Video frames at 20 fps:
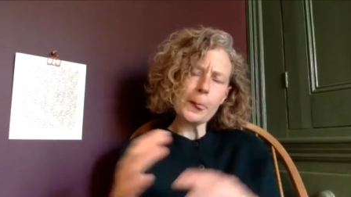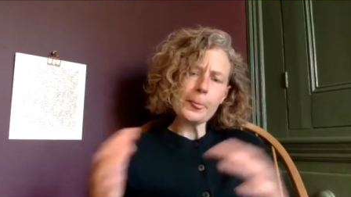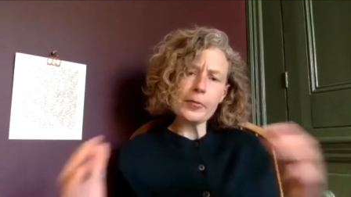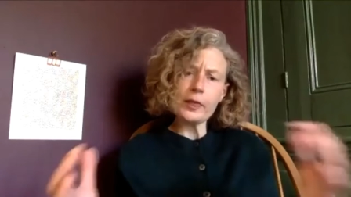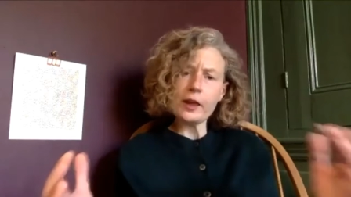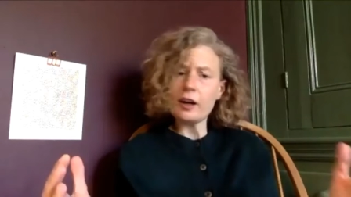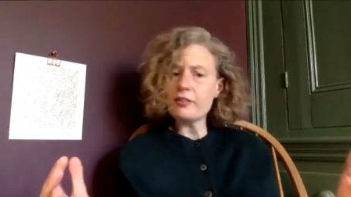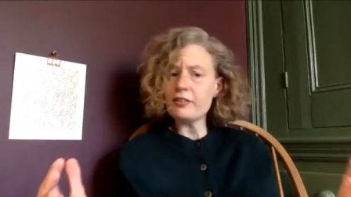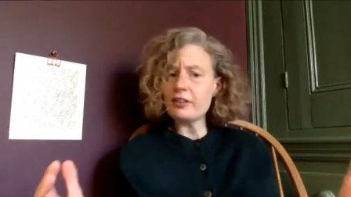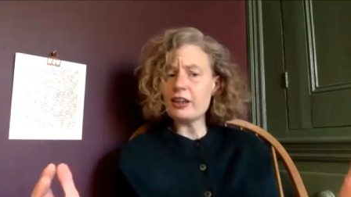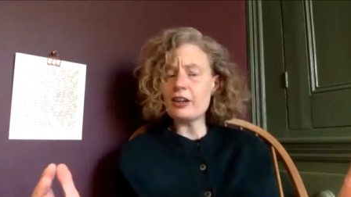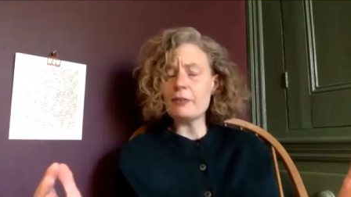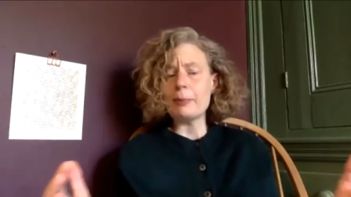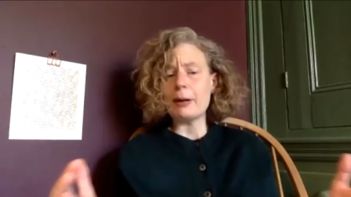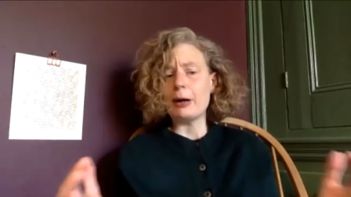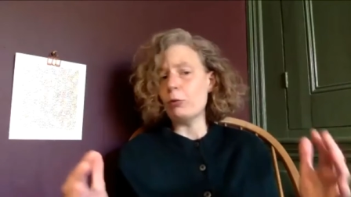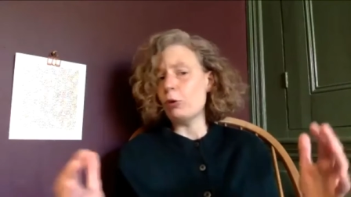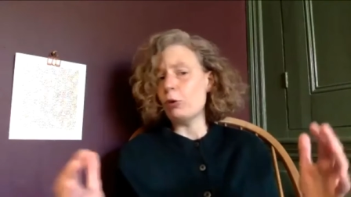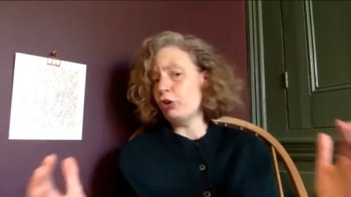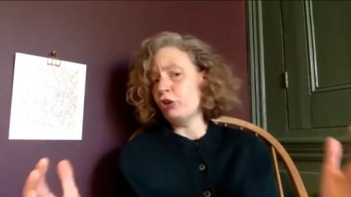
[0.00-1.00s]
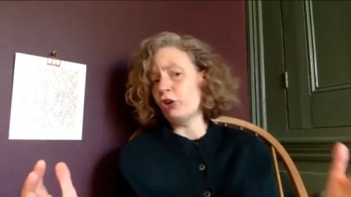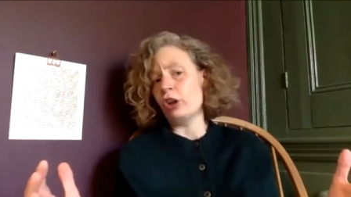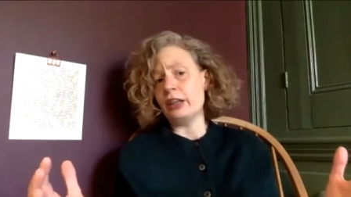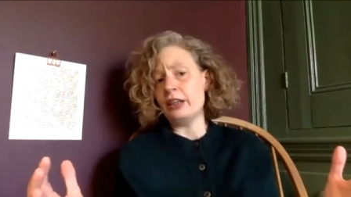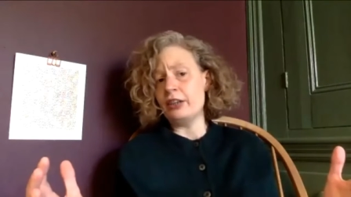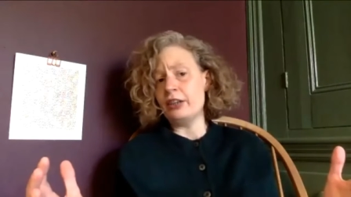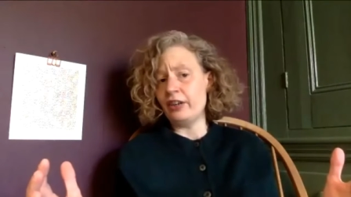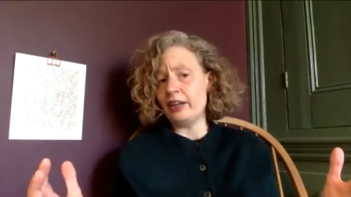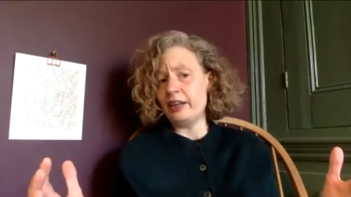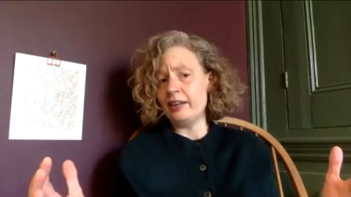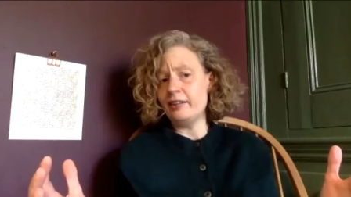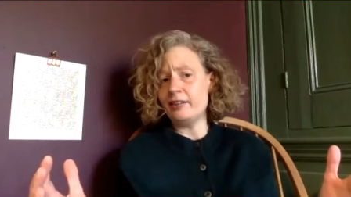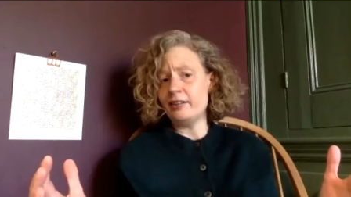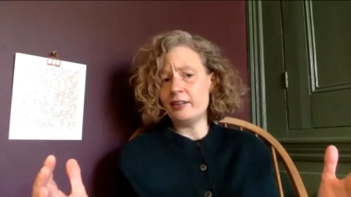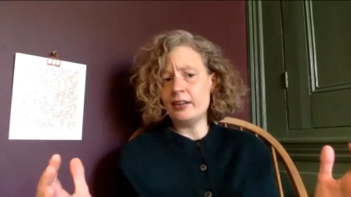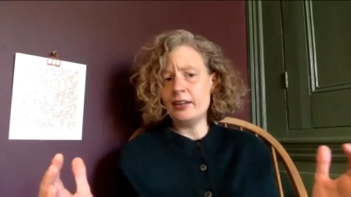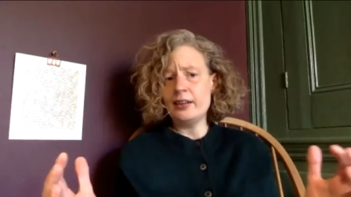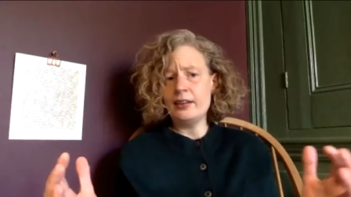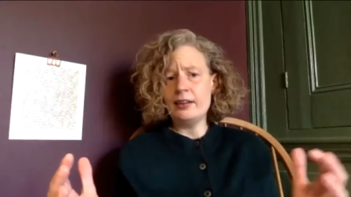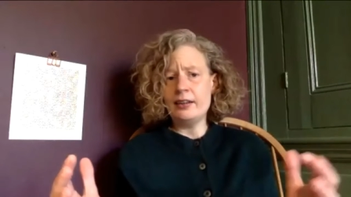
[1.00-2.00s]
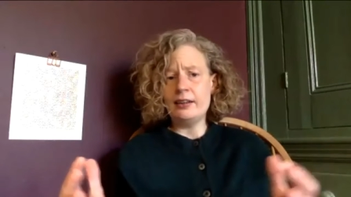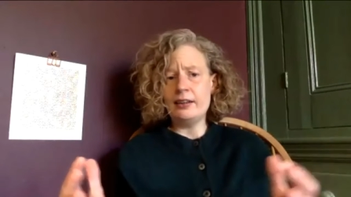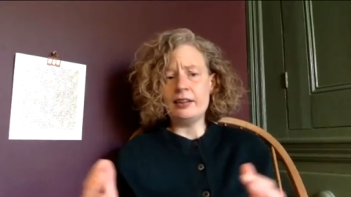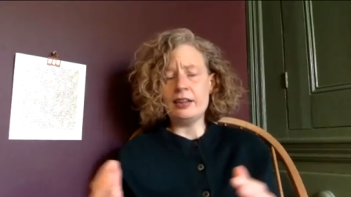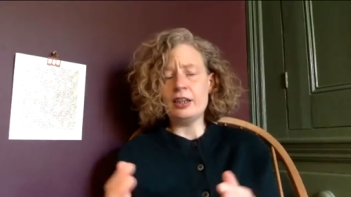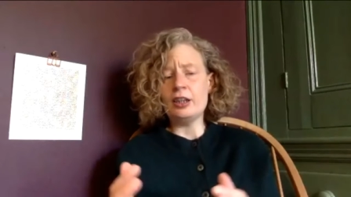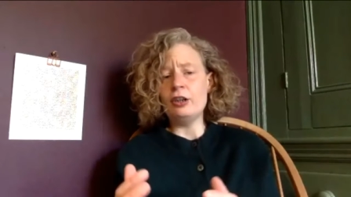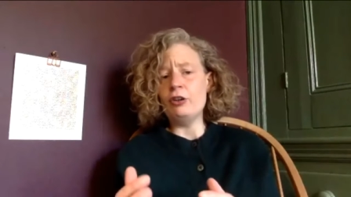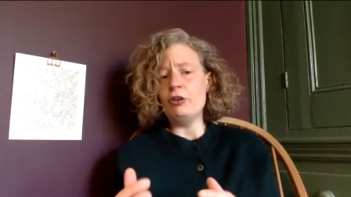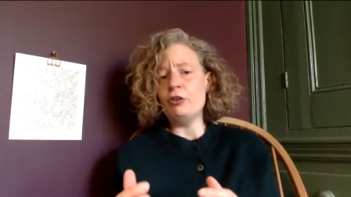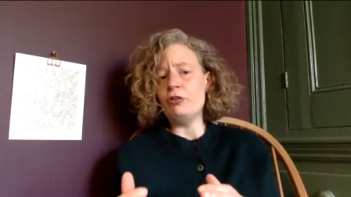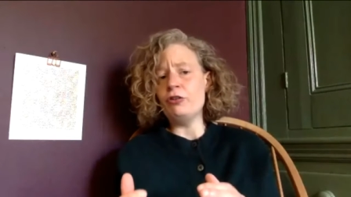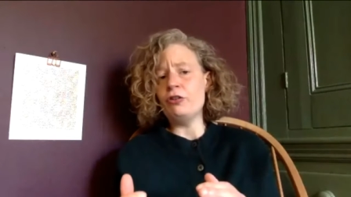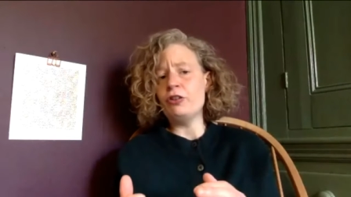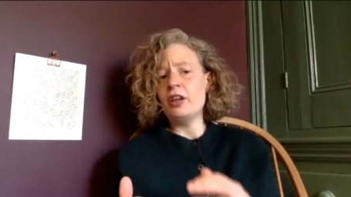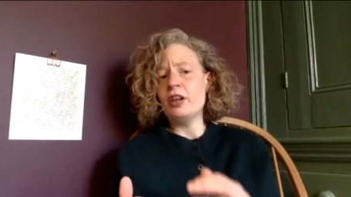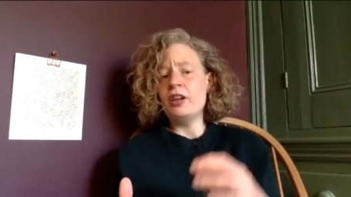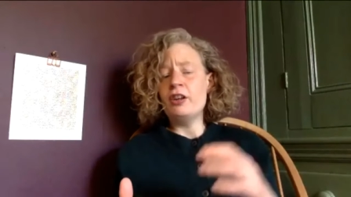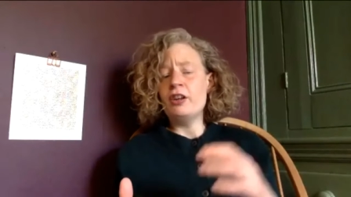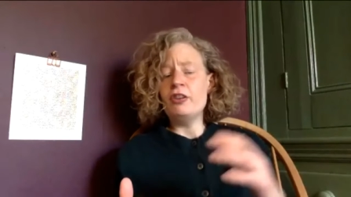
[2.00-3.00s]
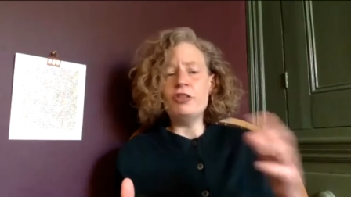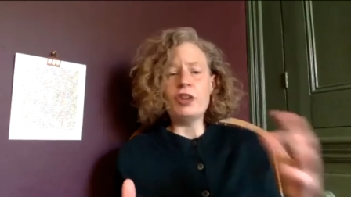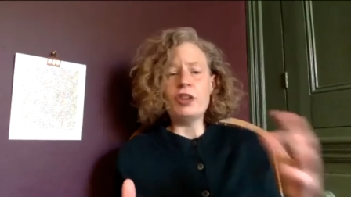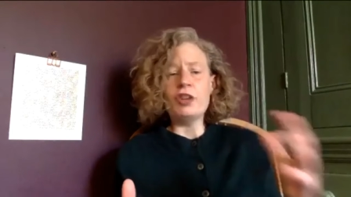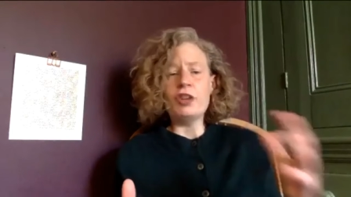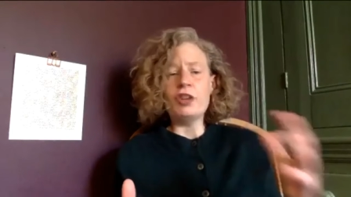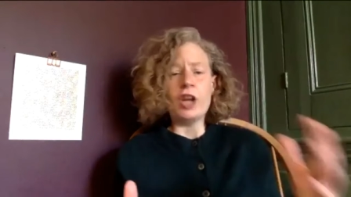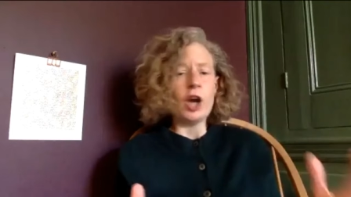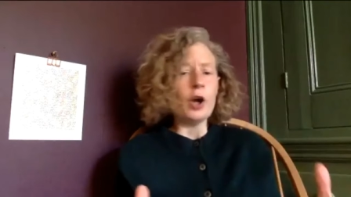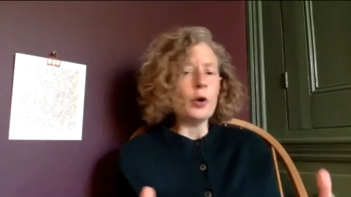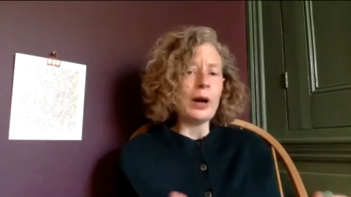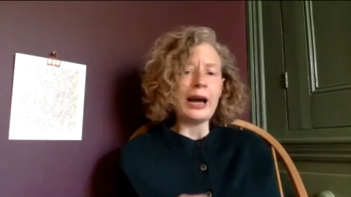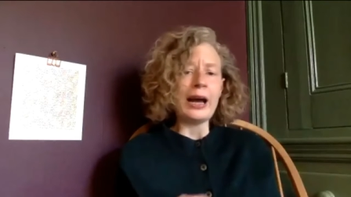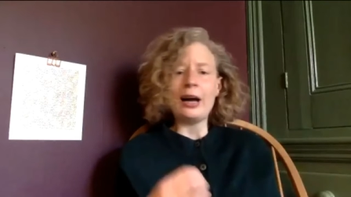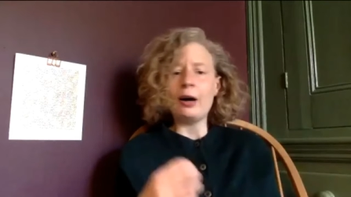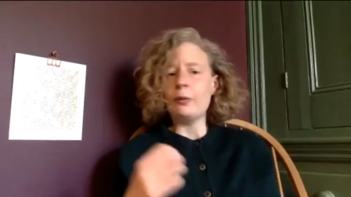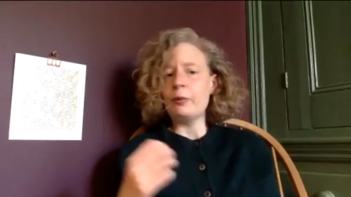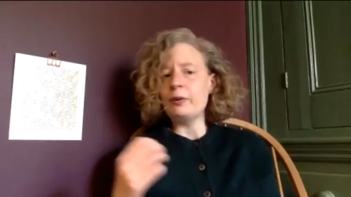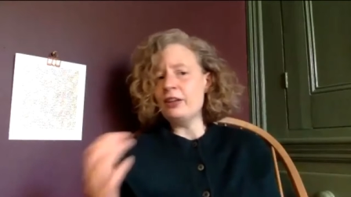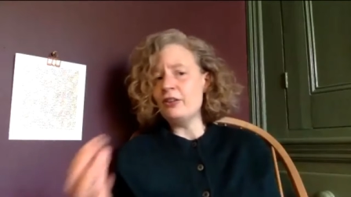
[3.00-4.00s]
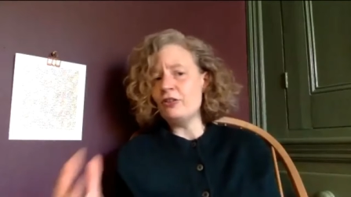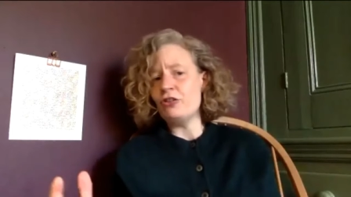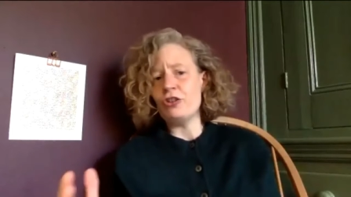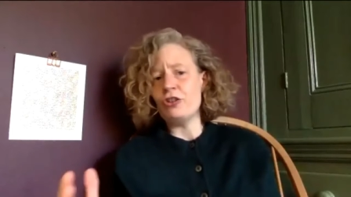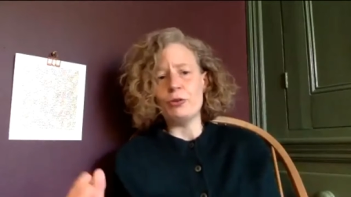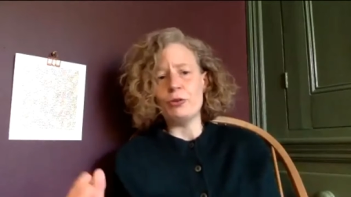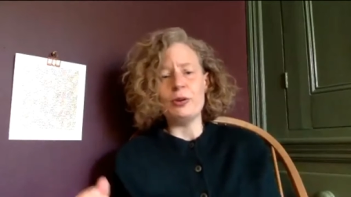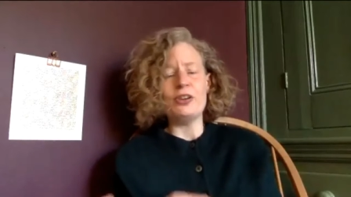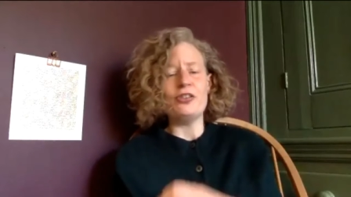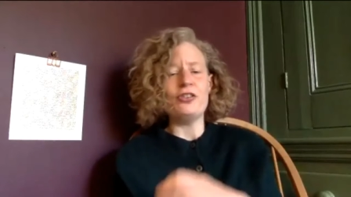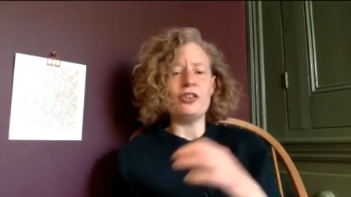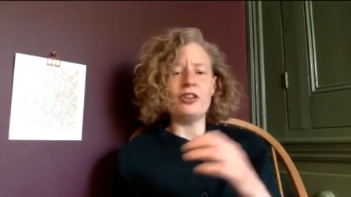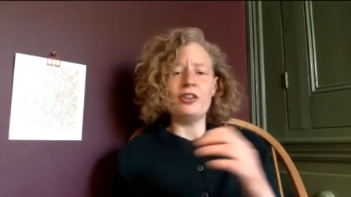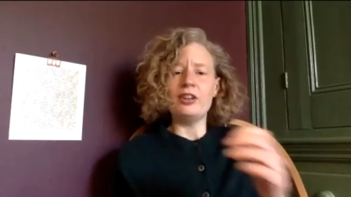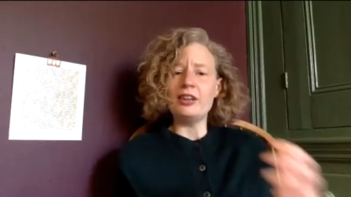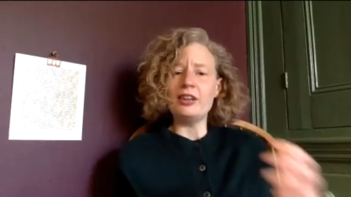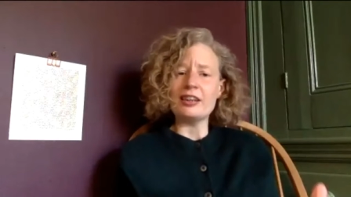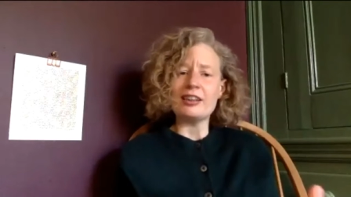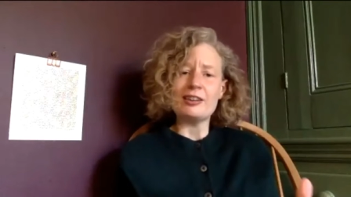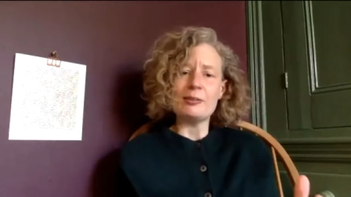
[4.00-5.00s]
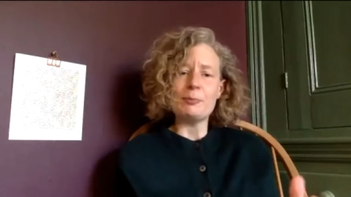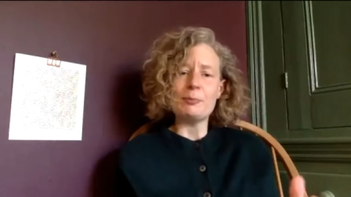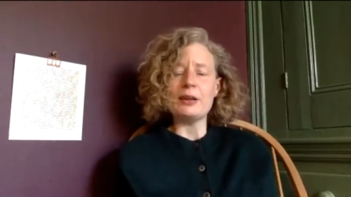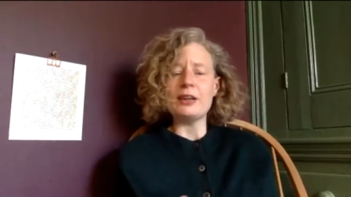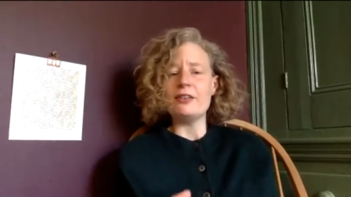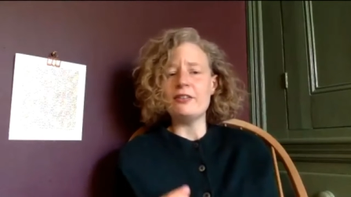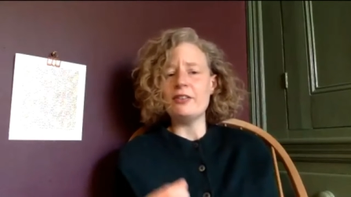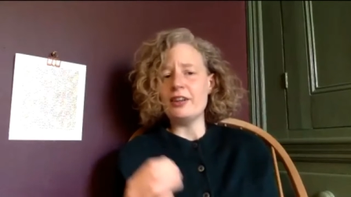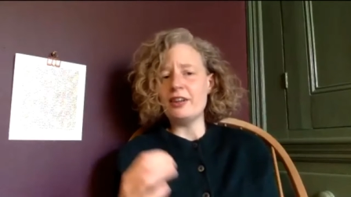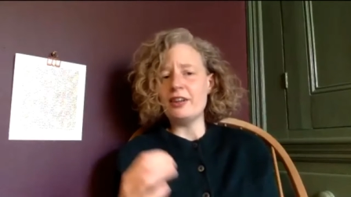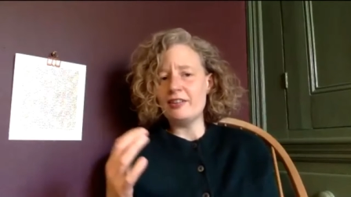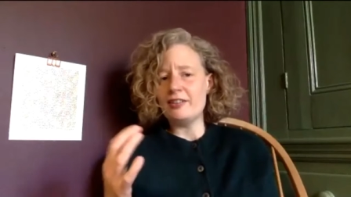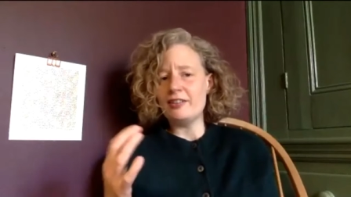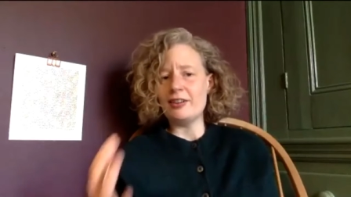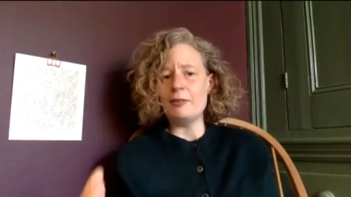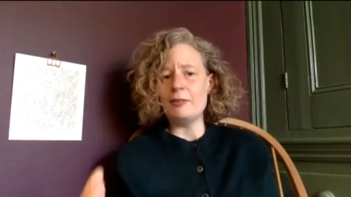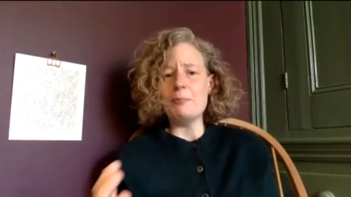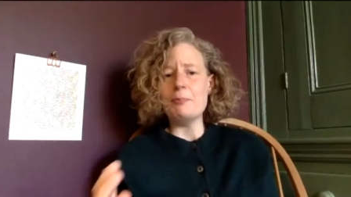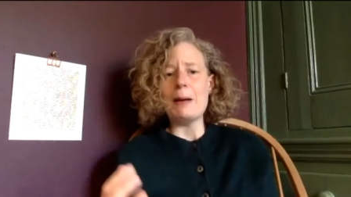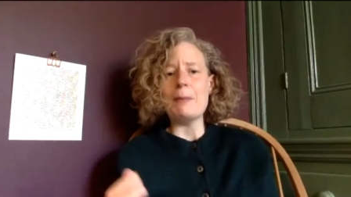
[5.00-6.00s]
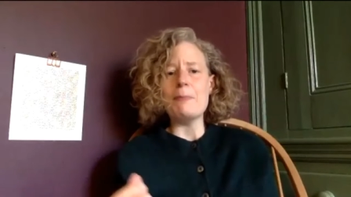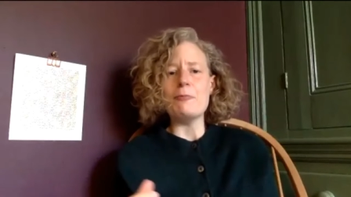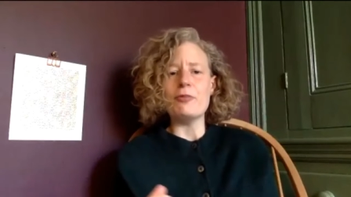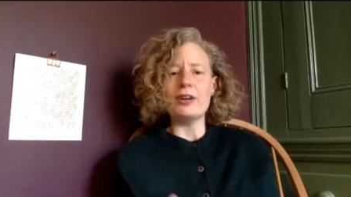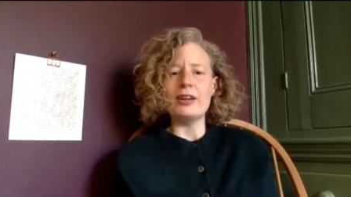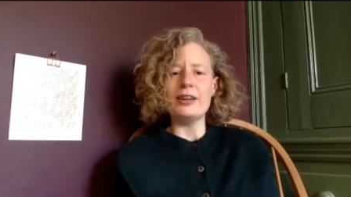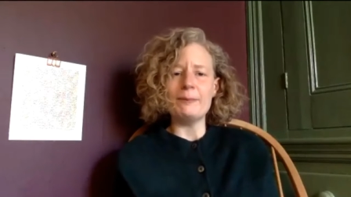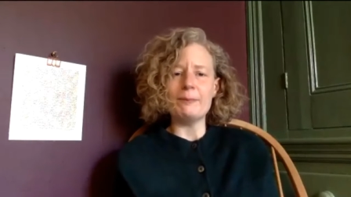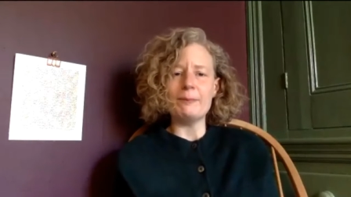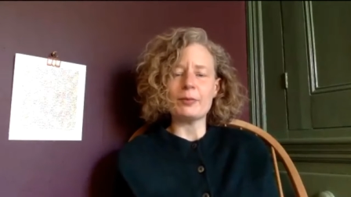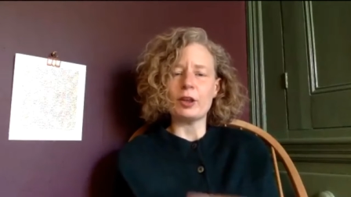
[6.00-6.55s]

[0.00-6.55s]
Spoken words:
the idea about what knowledge is. It includes know-how and intuition and experience and memory,